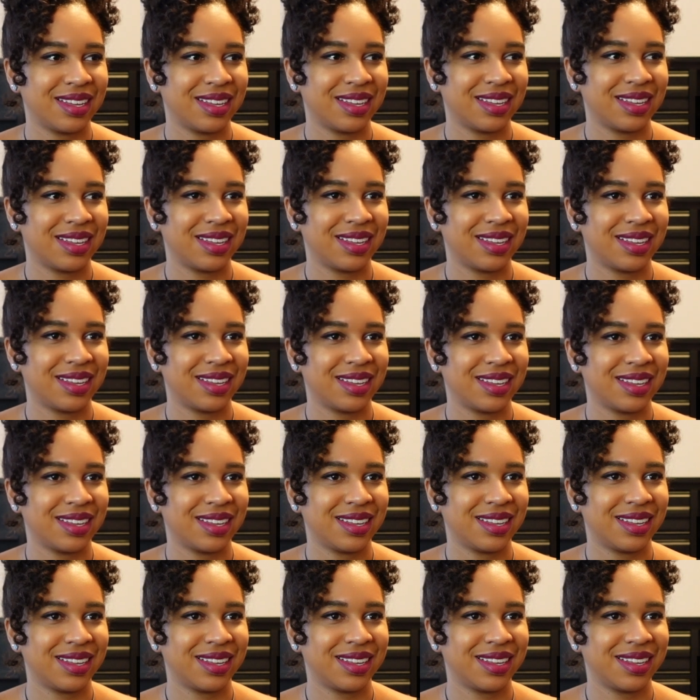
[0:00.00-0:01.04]
Never mind. It's
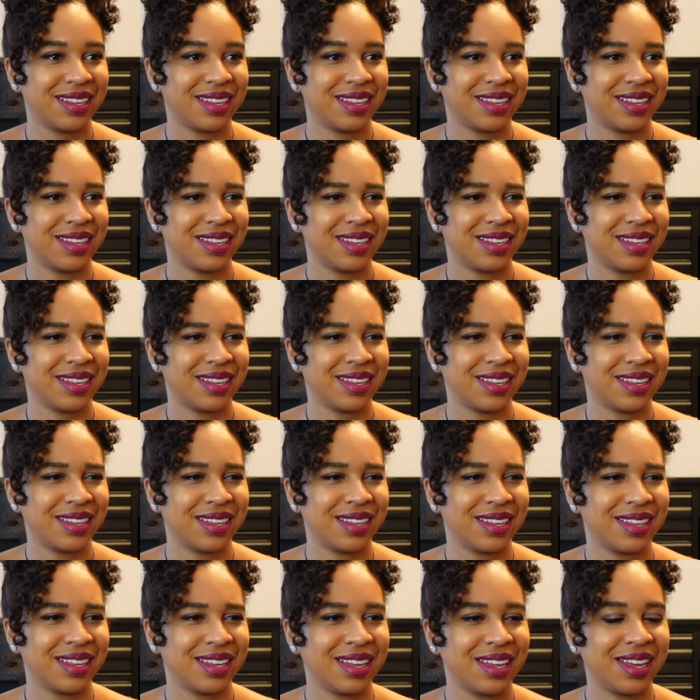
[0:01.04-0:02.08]
nothing. What?
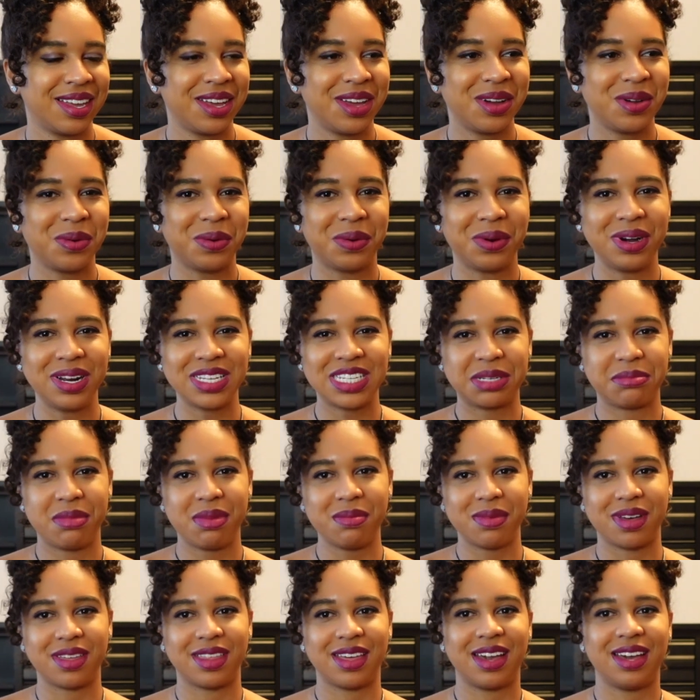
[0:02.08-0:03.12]
Well, come on, what does he mean
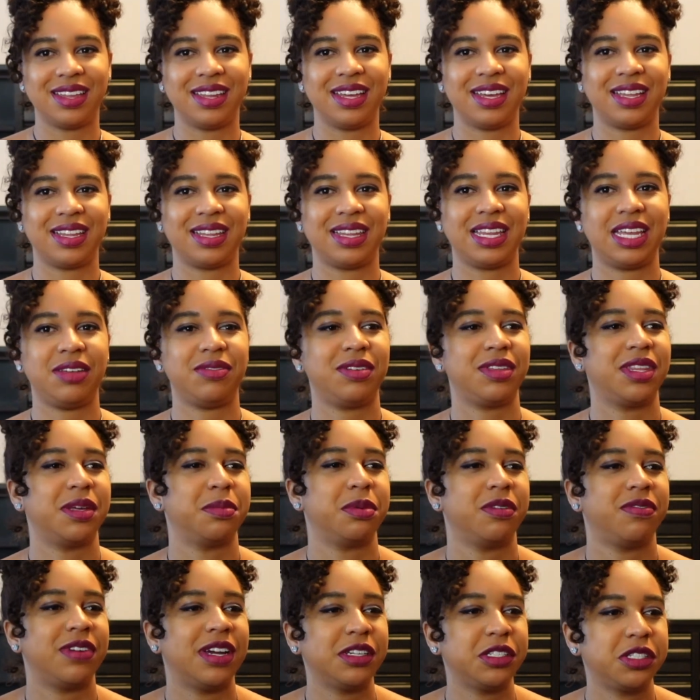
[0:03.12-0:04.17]
by that? Like leaving yeah. the
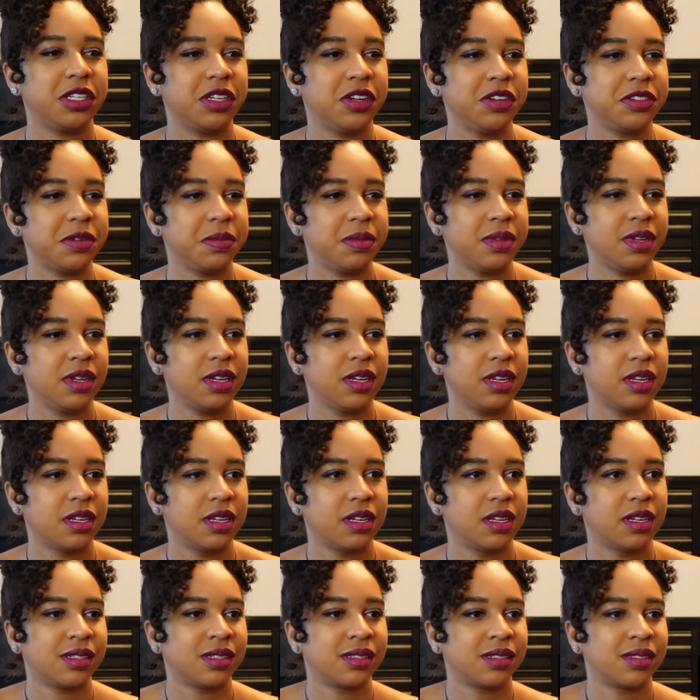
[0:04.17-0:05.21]
profession? It's not, isn't
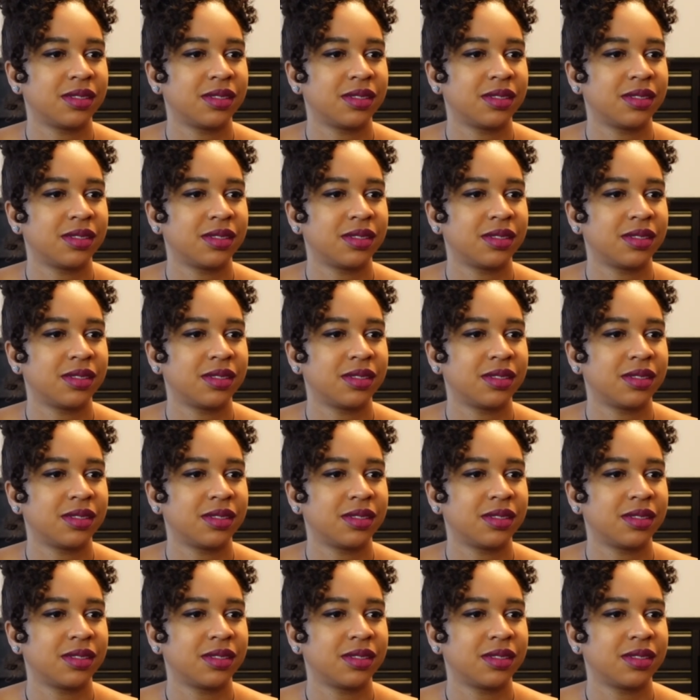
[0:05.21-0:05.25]
it?